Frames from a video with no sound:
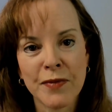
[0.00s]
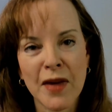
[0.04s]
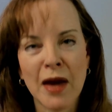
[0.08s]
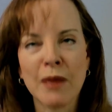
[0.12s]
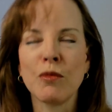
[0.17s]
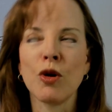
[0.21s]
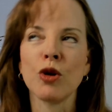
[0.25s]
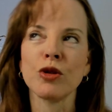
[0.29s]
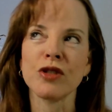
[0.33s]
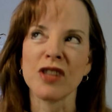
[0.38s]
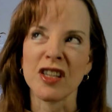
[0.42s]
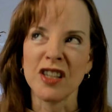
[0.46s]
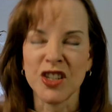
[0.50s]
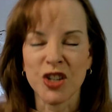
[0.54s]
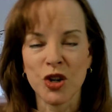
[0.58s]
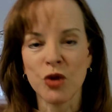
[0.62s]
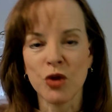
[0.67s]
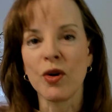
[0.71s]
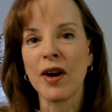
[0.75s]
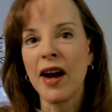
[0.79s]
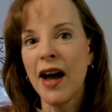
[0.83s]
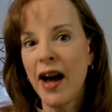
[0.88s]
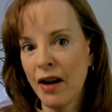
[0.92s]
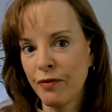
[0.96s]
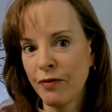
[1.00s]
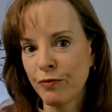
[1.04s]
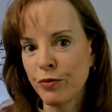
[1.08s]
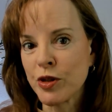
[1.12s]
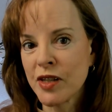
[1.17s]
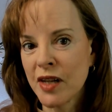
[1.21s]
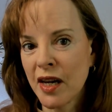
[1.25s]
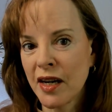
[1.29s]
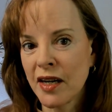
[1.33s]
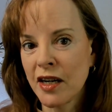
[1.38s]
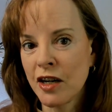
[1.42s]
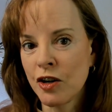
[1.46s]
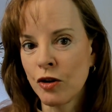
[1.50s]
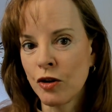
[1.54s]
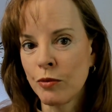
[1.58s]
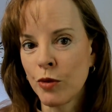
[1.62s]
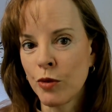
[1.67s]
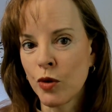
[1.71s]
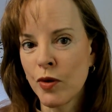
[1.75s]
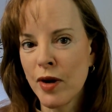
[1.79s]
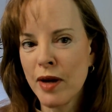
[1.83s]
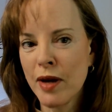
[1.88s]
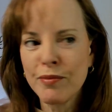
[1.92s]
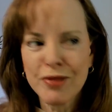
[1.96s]
and mostly 2.5% here in
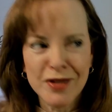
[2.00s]
Marin,